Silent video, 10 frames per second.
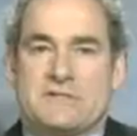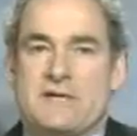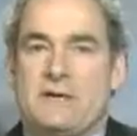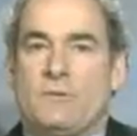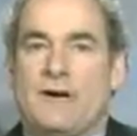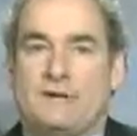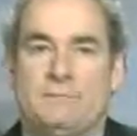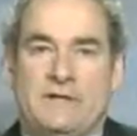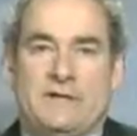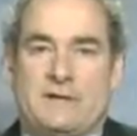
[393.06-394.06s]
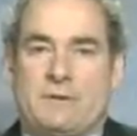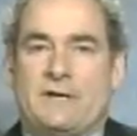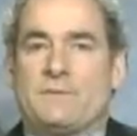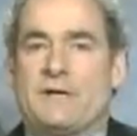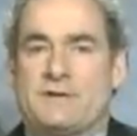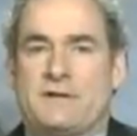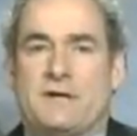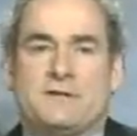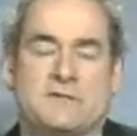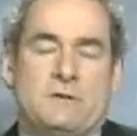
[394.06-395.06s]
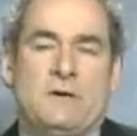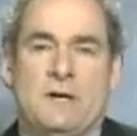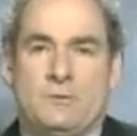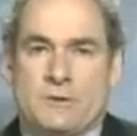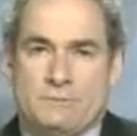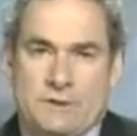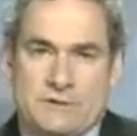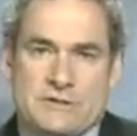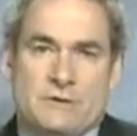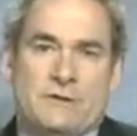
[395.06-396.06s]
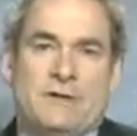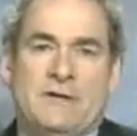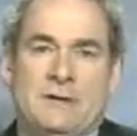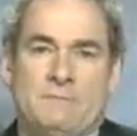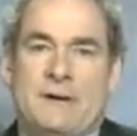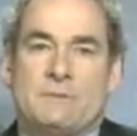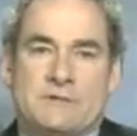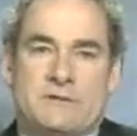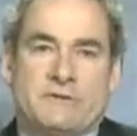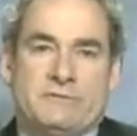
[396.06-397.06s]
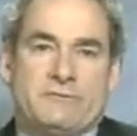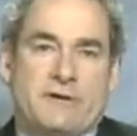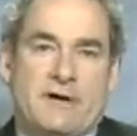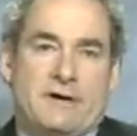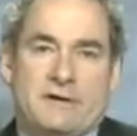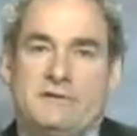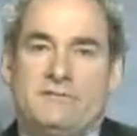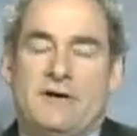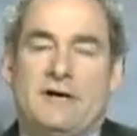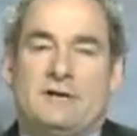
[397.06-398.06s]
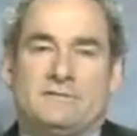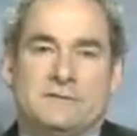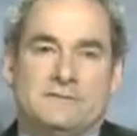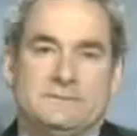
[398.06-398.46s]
statewide meeting coming up, and I think also with Minnesota members of InfraGard involved.